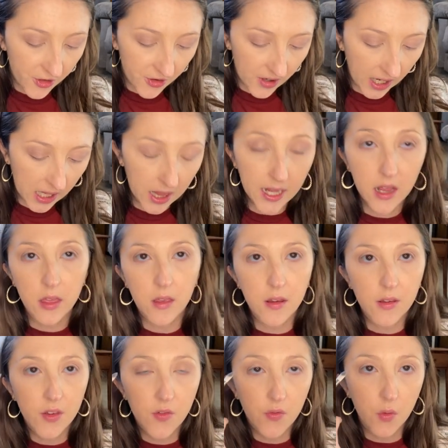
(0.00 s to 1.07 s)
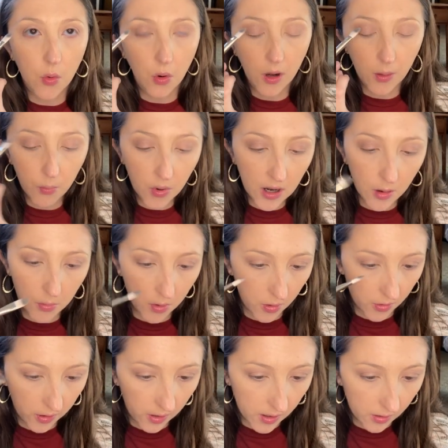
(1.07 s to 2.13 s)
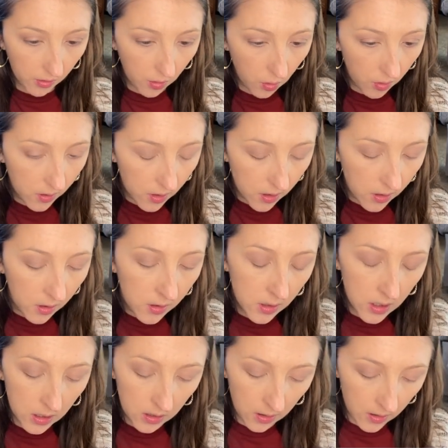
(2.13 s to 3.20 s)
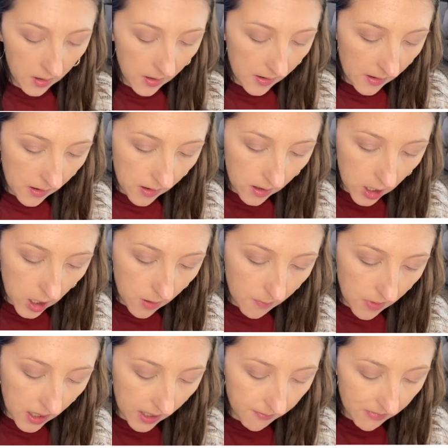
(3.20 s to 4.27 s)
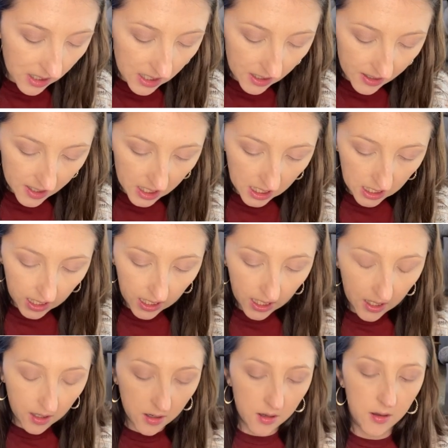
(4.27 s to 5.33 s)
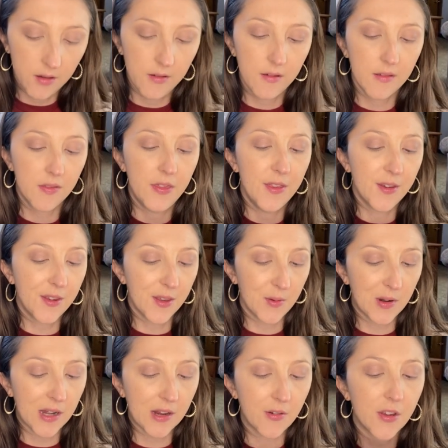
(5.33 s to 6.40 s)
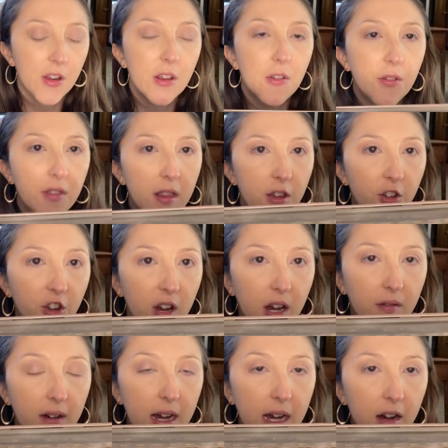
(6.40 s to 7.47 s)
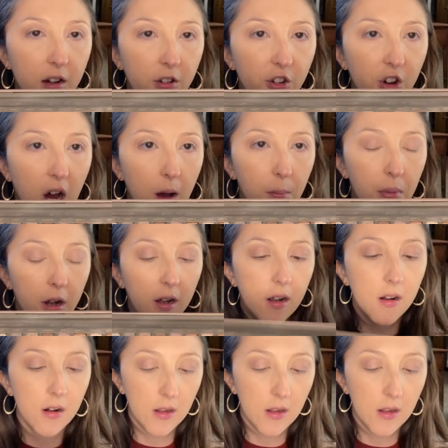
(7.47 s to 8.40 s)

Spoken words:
I like this for brow bone or inner corner. I'm gonna take, this is the one I used to use, this shade right here, Chopper.